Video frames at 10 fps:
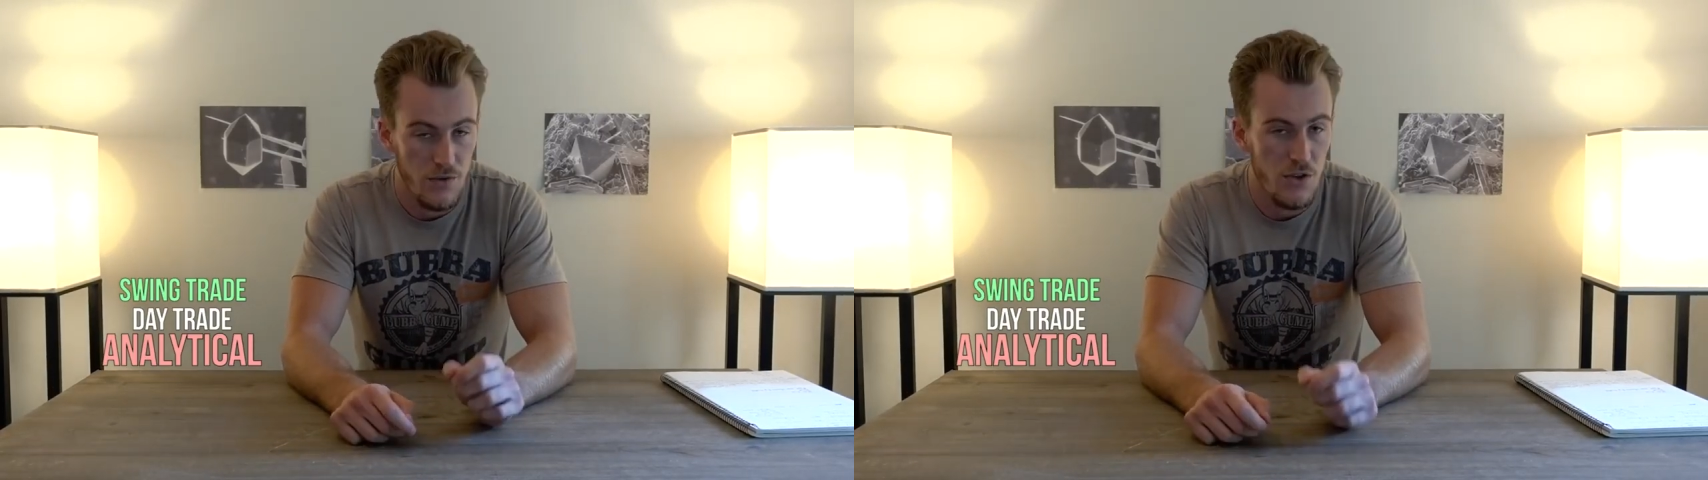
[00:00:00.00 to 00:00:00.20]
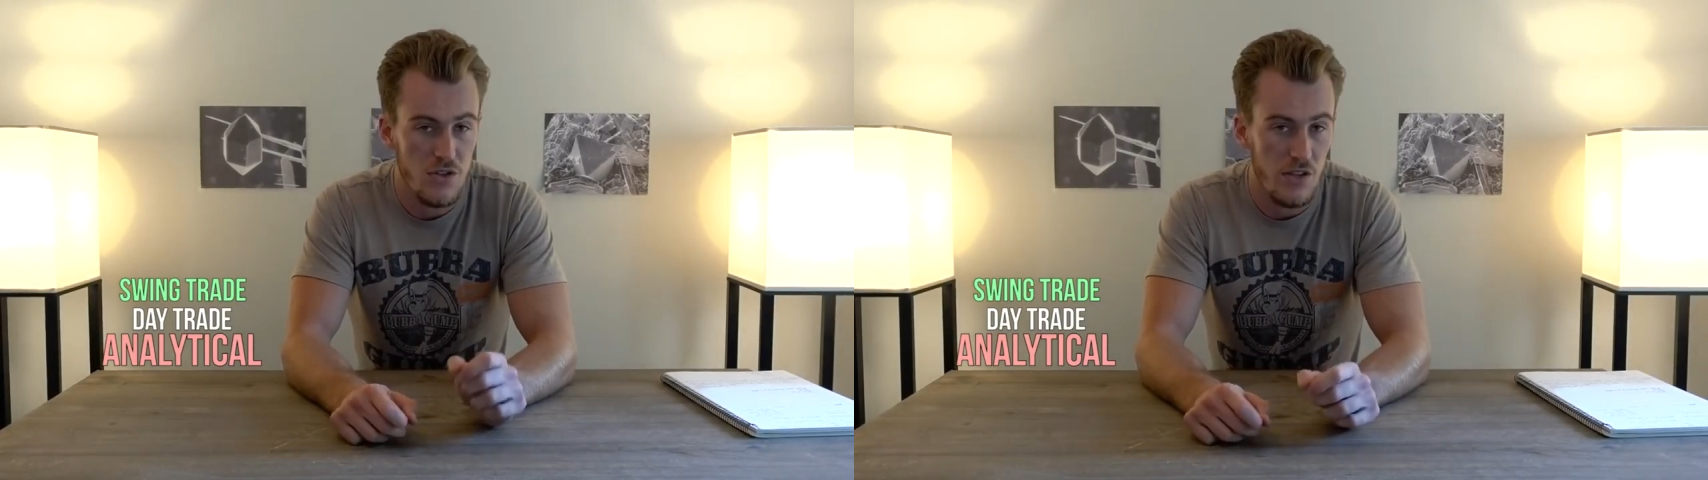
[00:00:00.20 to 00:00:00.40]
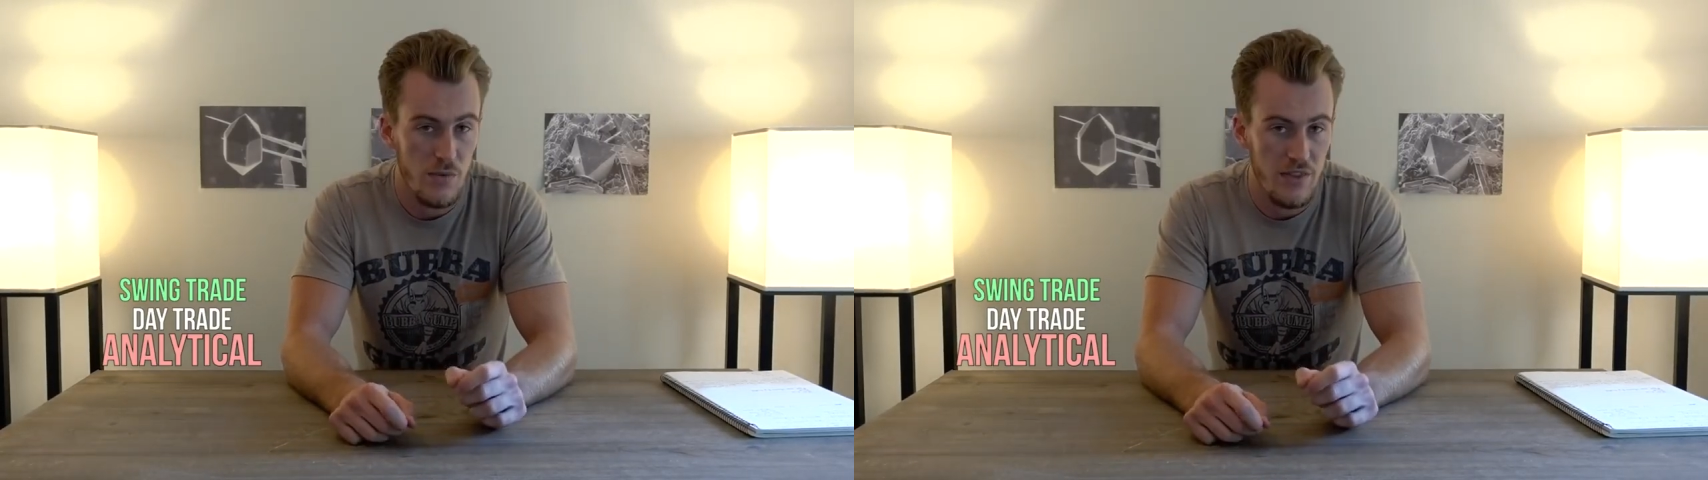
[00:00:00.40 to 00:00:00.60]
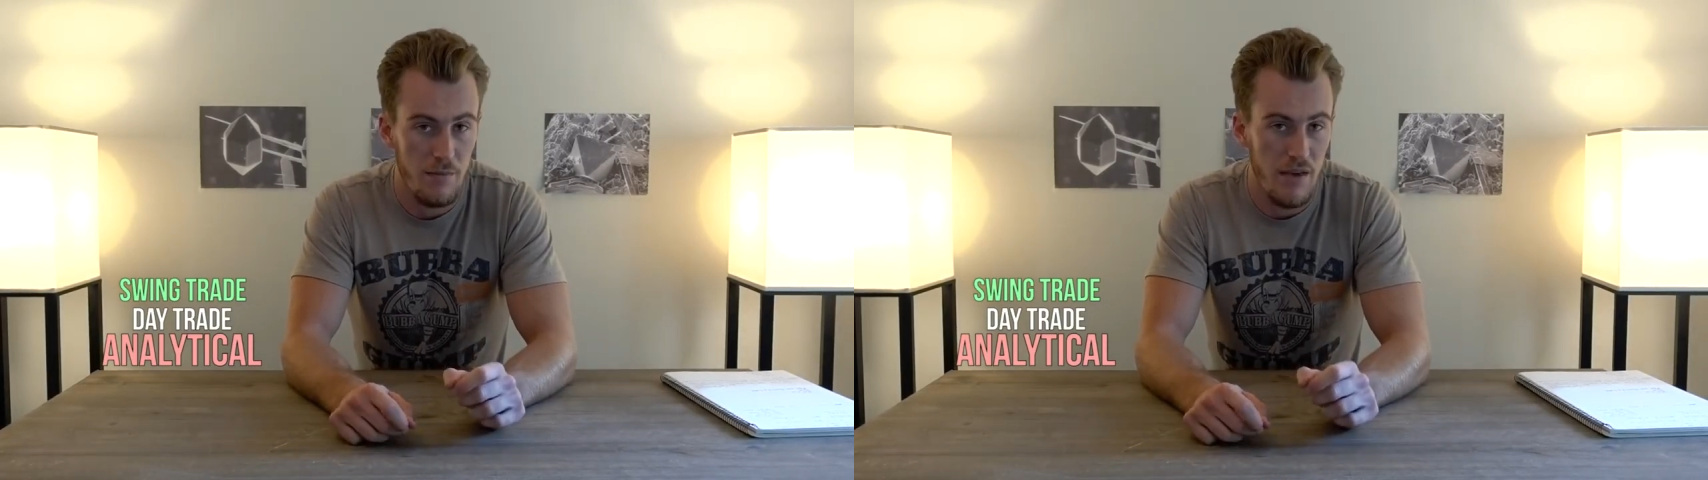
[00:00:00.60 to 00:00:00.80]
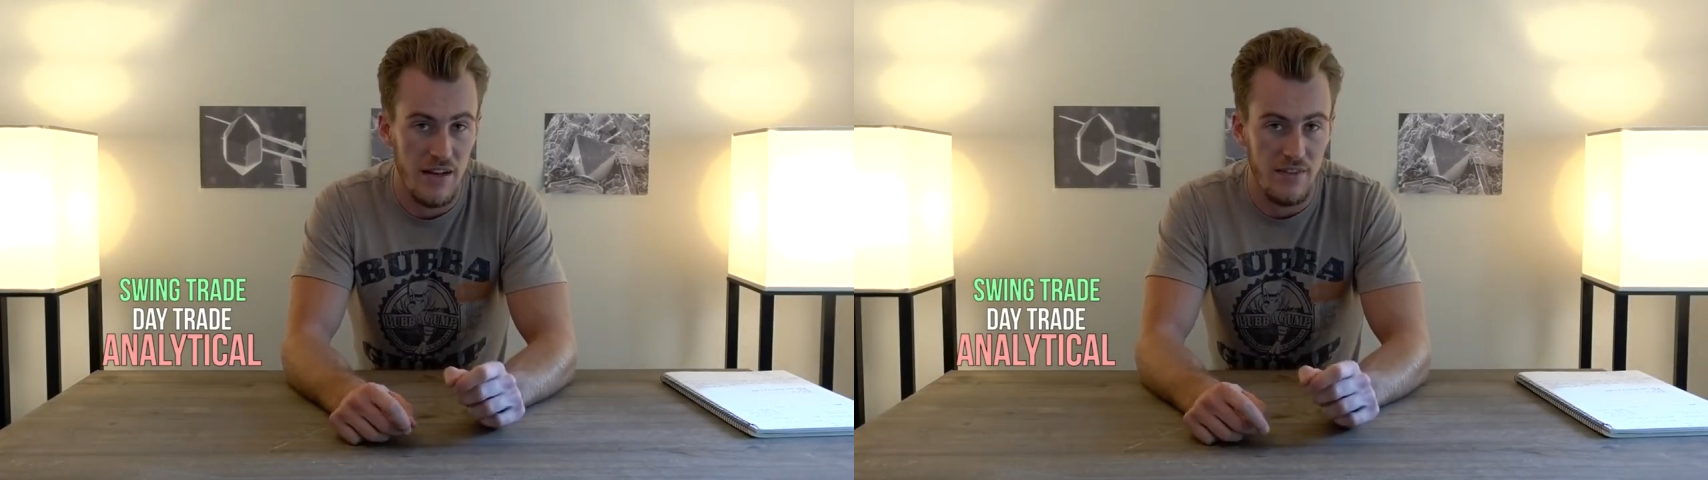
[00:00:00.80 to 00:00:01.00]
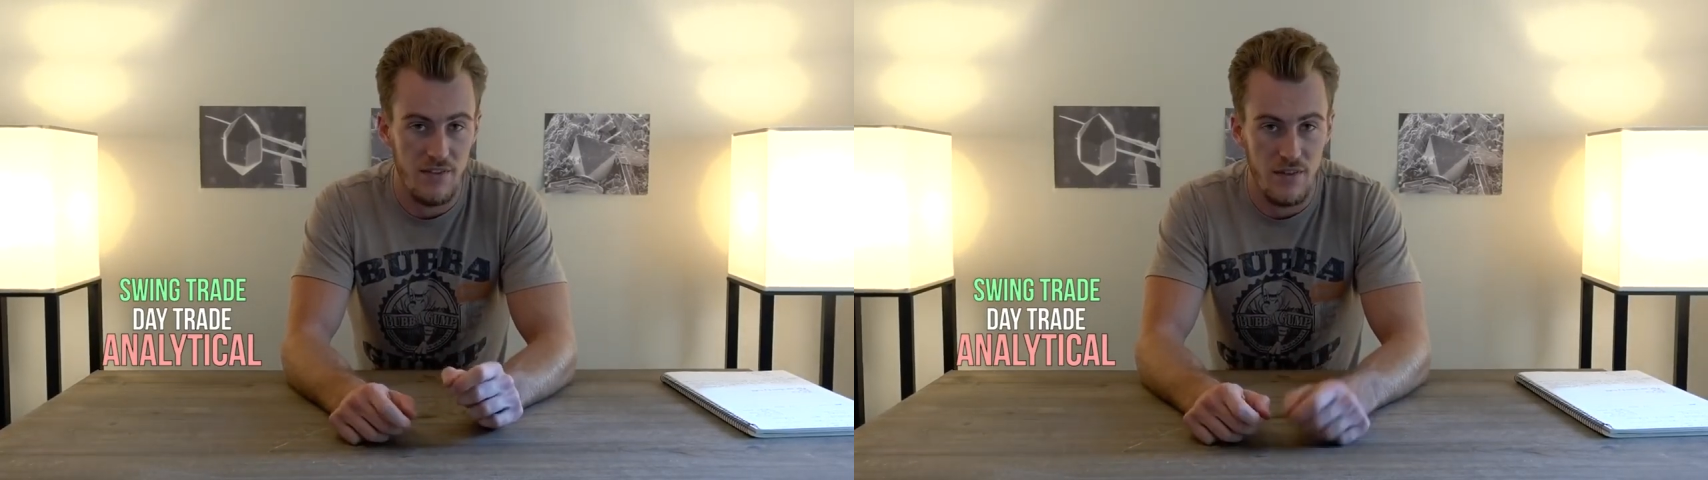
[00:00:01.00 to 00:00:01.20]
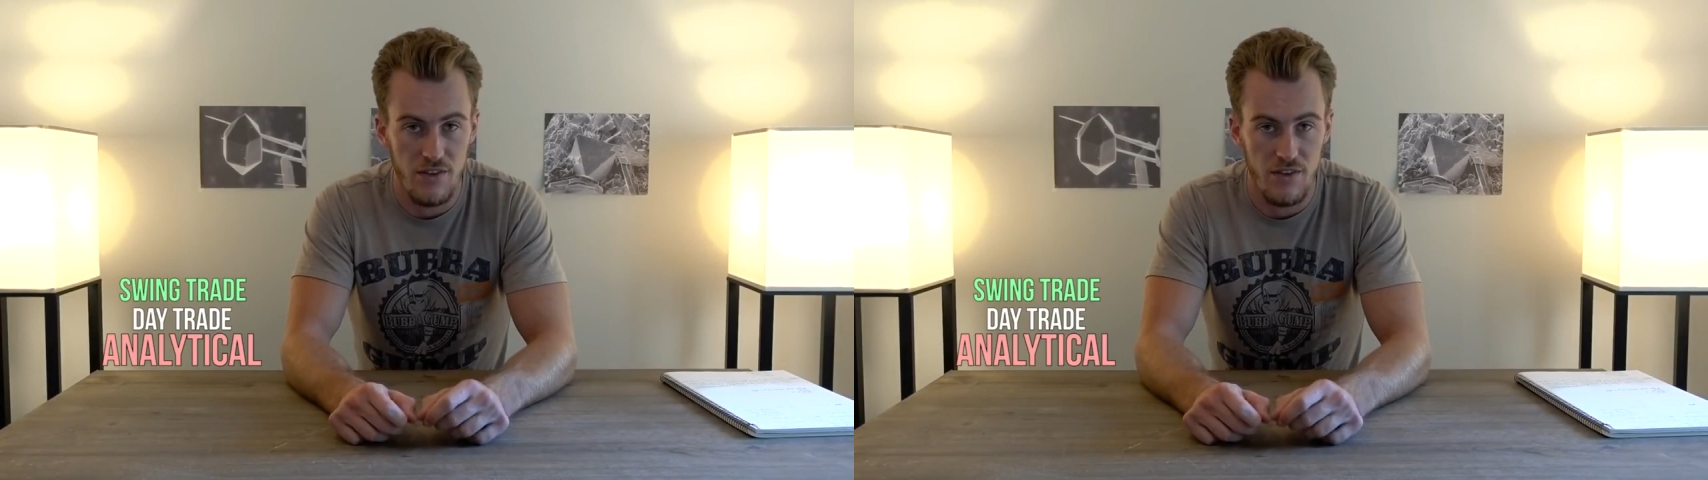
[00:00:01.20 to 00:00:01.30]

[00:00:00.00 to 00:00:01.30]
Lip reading: usually within minutes.